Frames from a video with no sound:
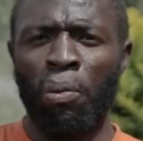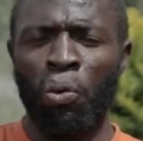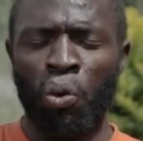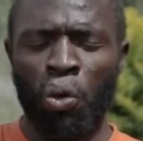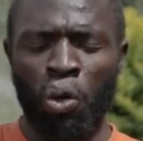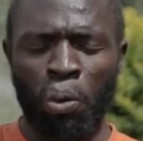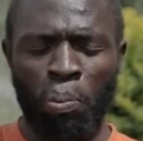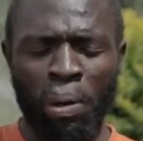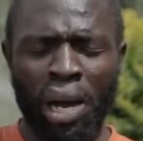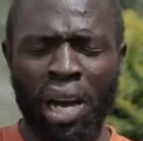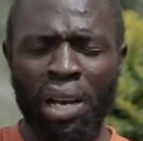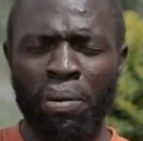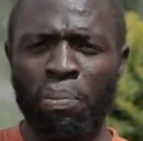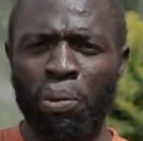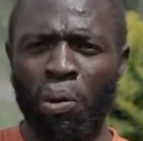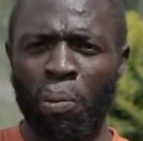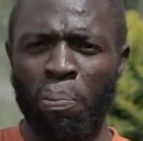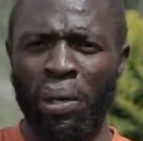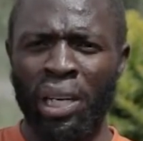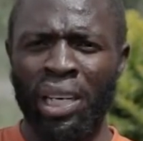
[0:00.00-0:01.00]
will burn
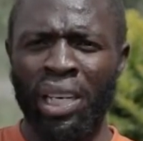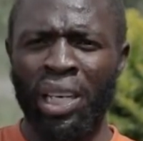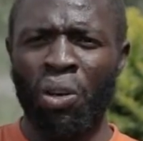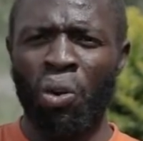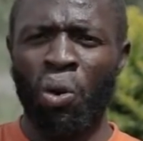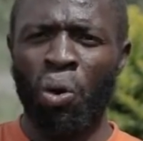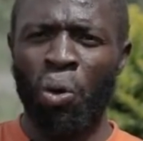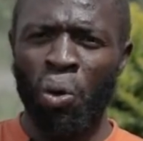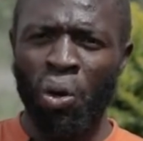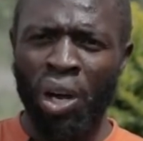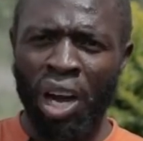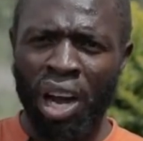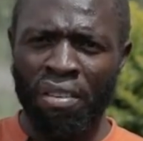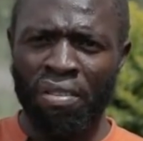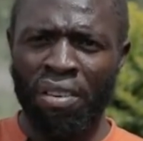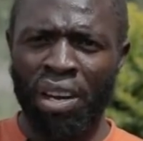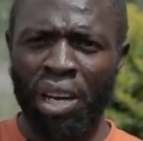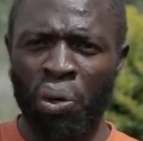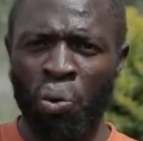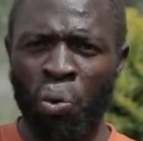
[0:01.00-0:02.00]
properly or will
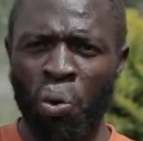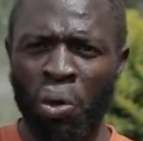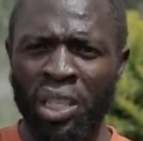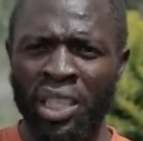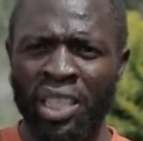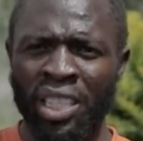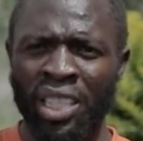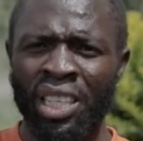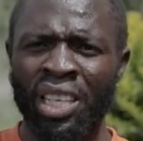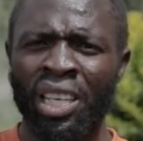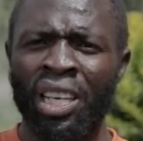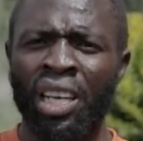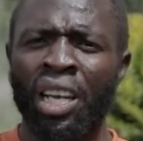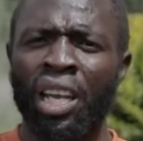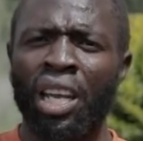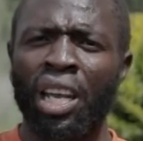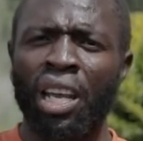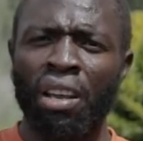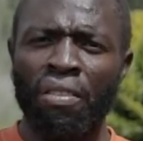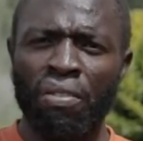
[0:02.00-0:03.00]
have high quality
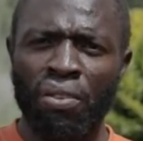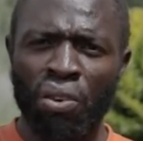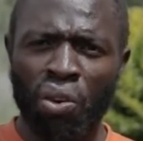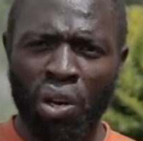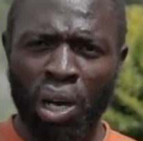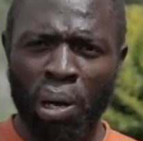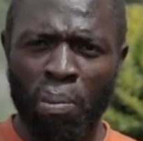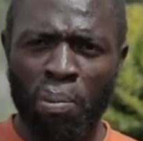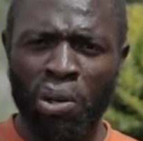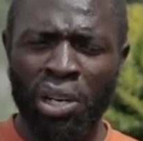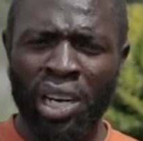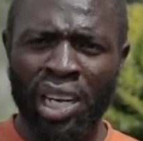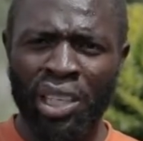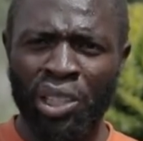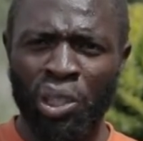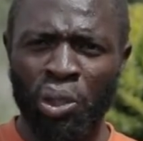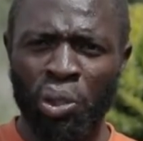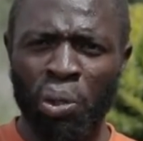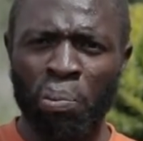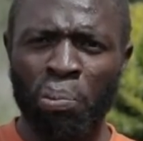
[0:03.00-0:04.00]
if your
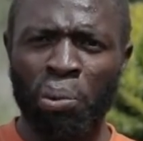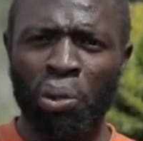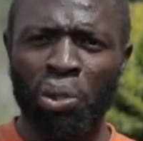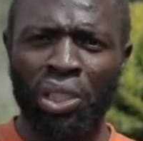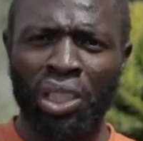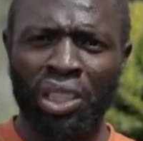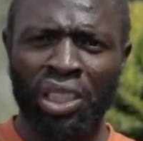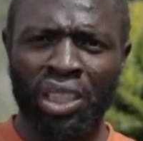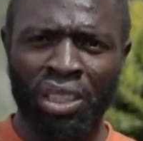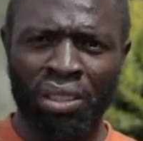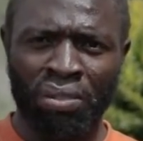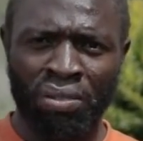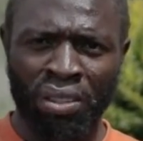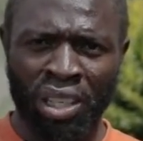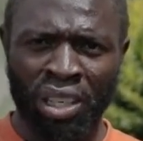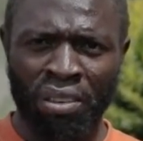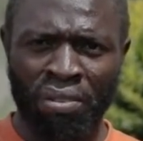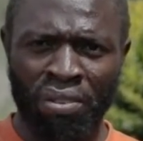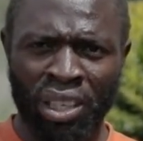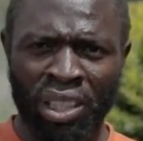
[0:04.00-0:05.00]
carbonization process is
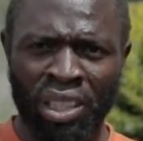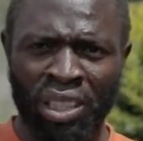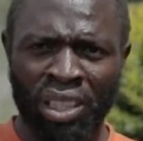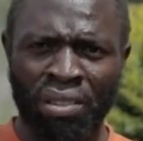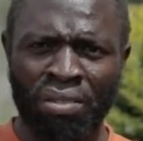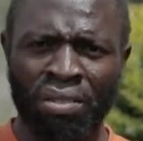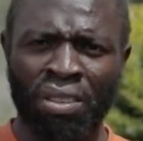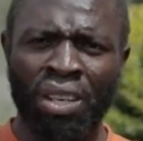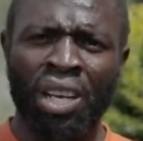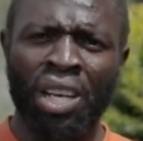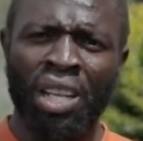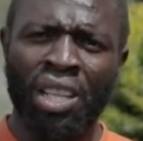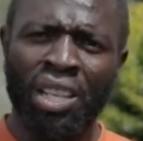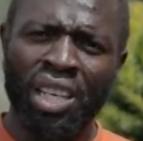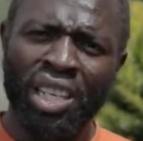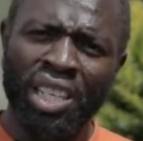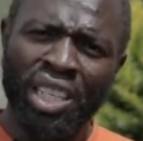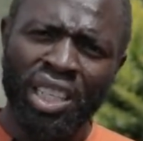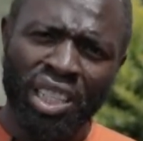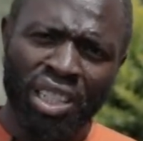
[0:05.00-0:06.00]
very effective.
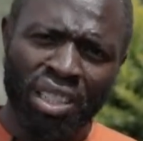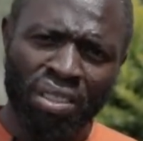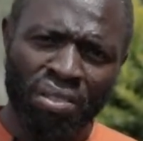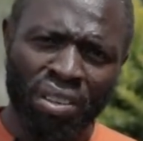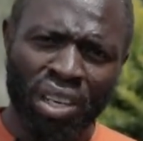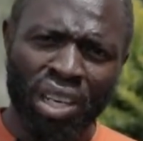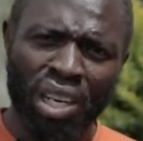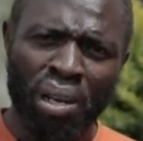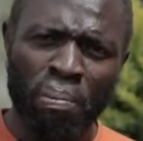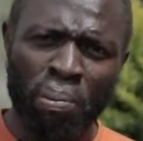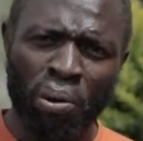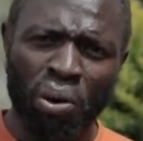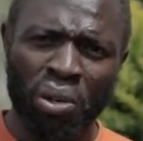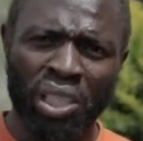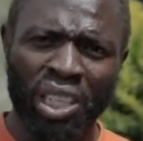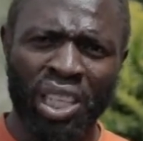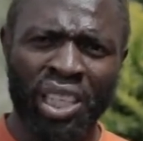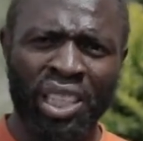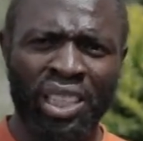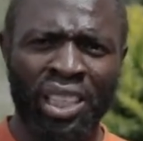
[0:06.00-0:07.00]
Then it is very
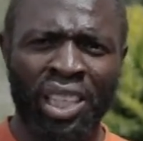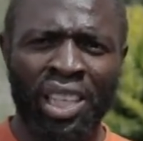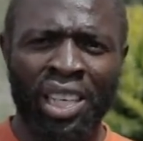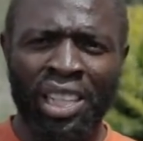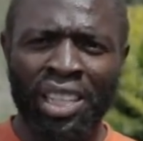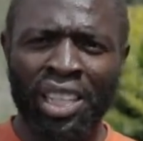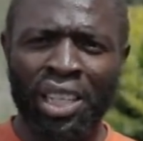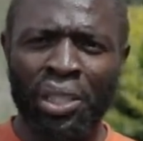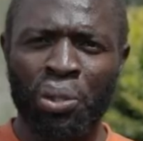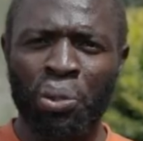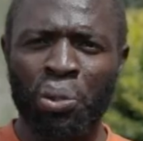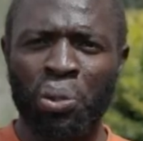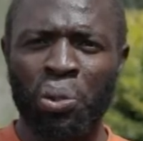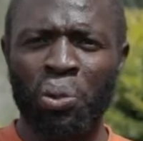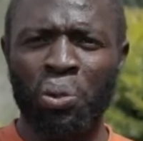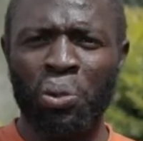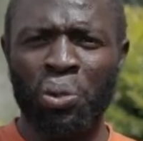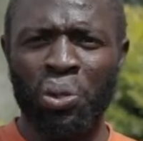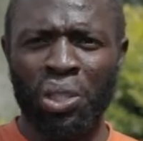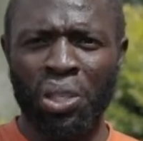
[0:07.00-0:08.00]
important that you
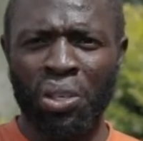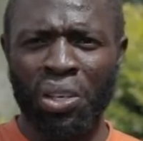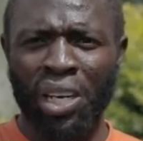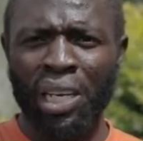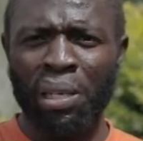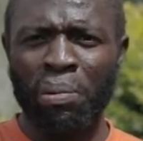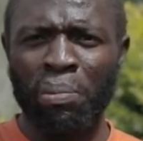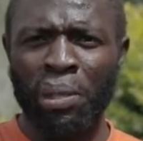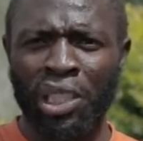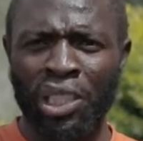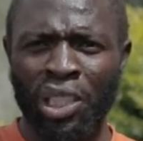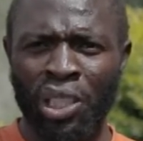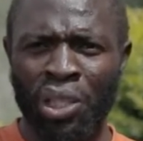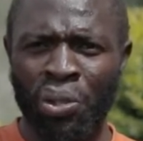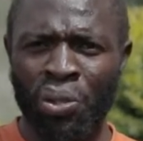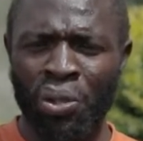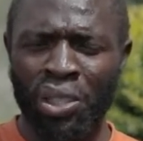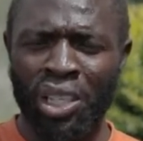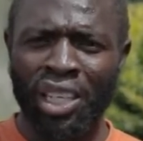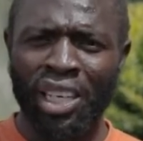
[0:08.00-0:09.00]
choose the right
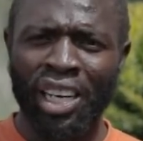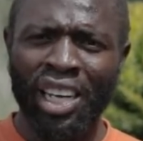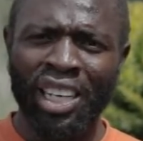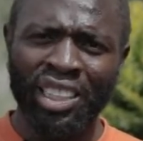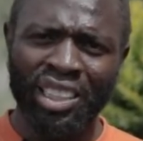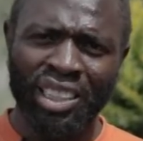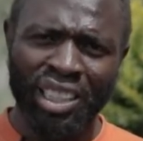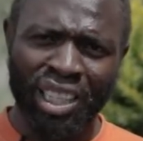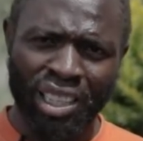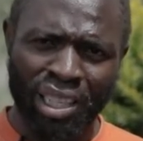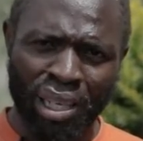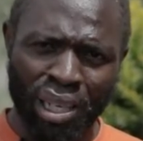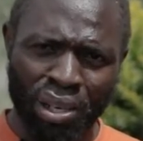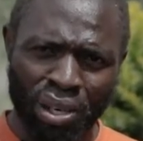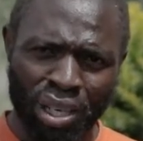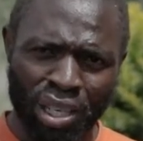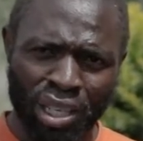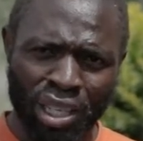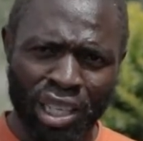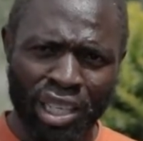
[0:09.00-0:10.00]
material. The
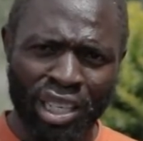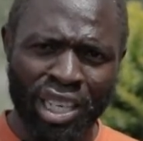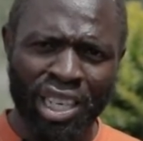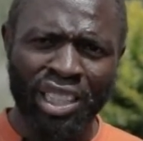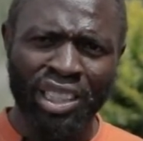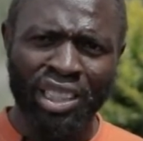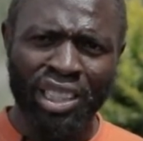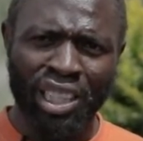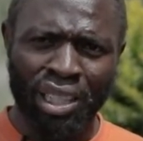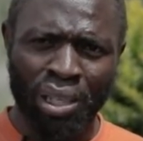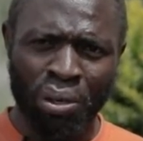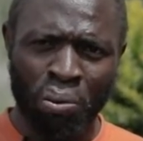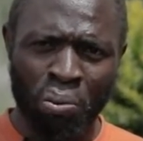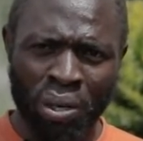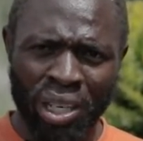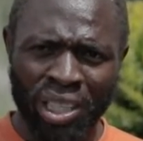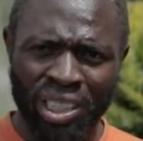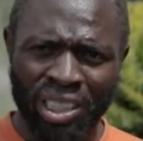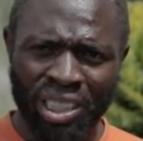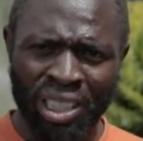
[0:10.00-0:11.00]
denser the
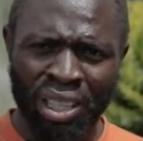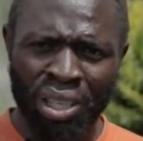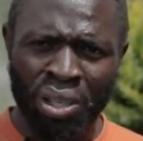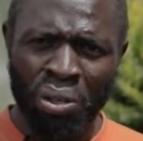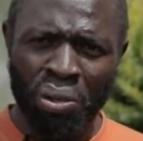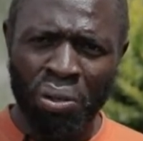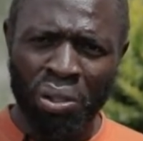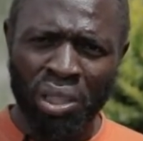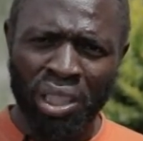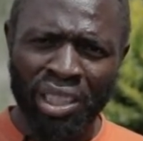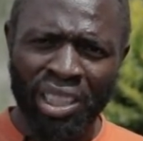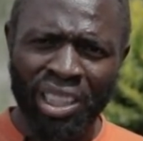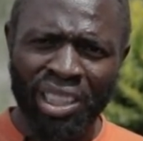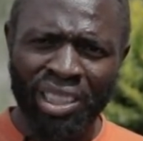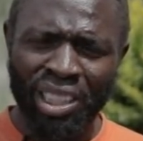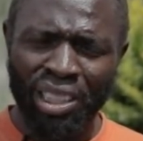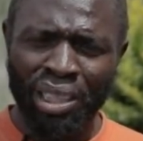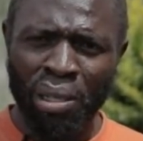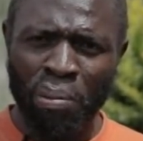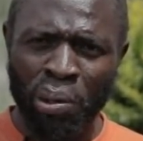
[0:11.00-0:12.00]
waste or the
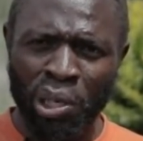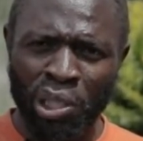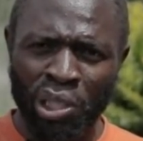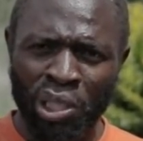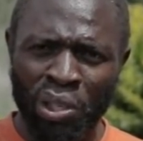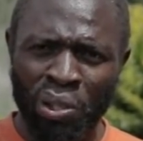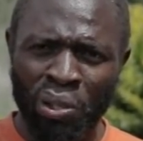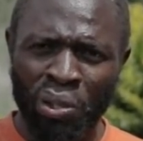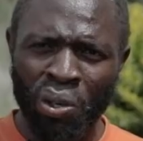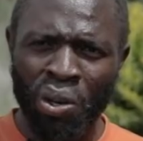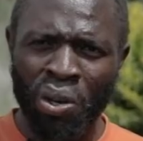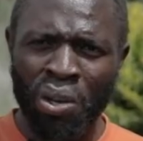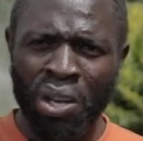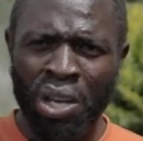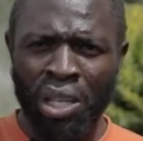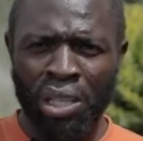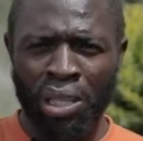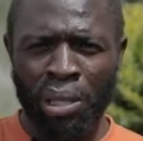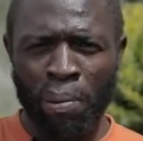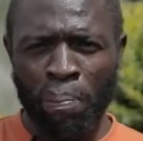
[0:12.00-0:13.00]
denser the material,
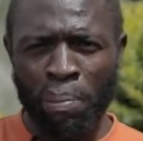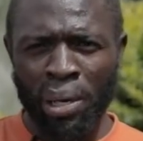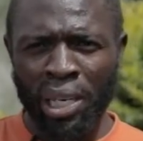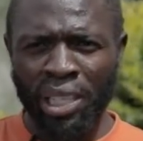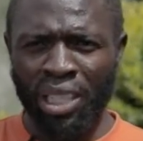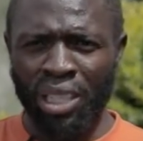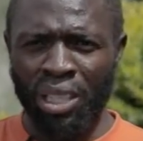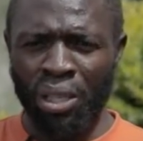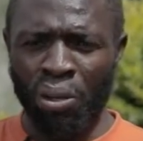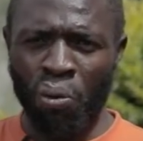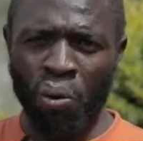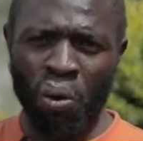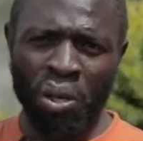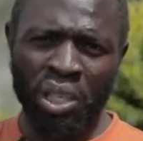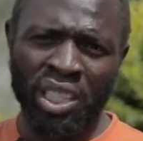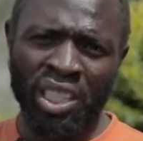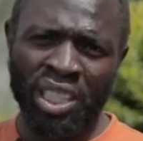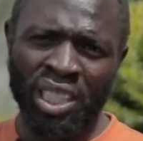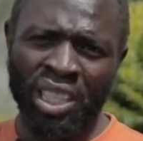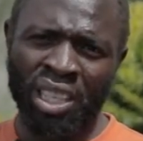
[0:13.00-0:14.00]
the better the
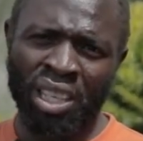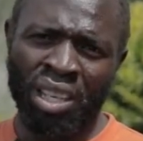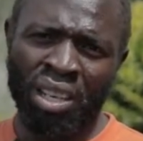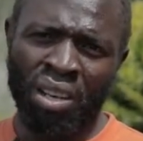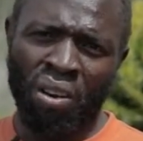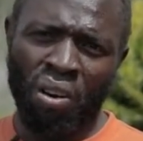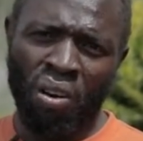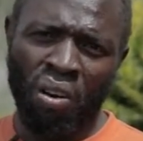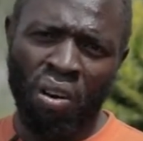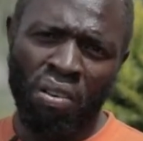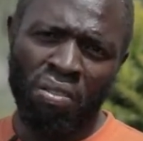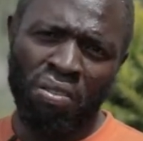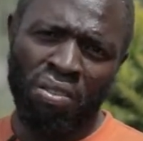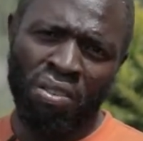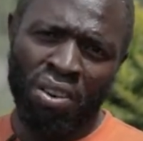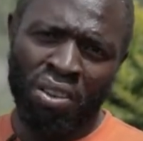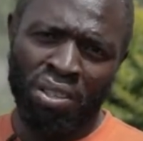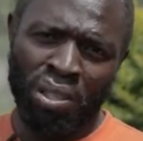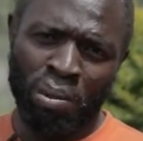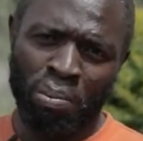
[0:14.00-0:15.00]
quality of
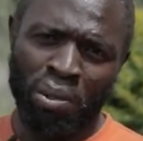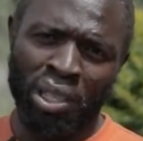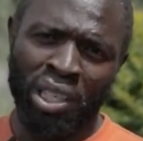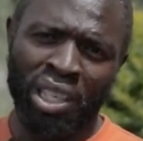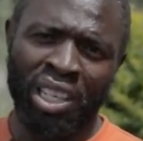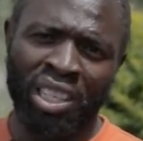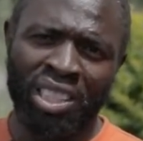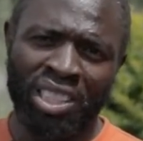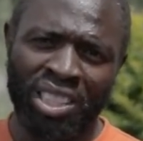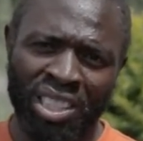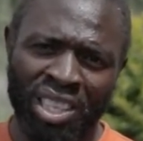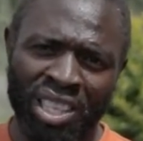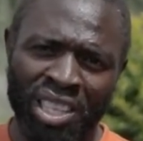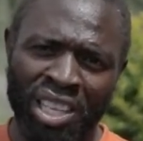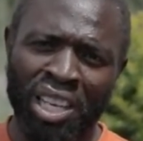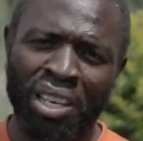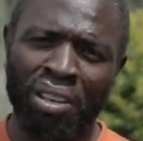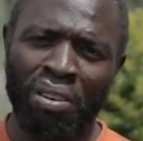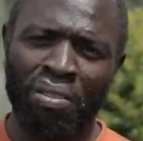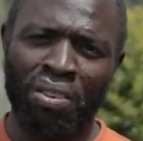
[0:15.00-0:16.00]
the briquettes.
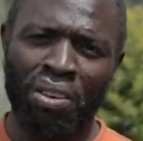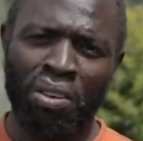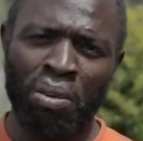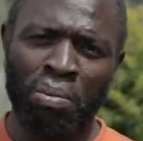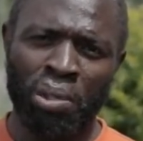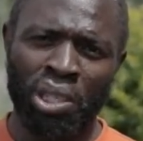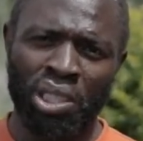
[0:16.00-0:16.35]
Thank you very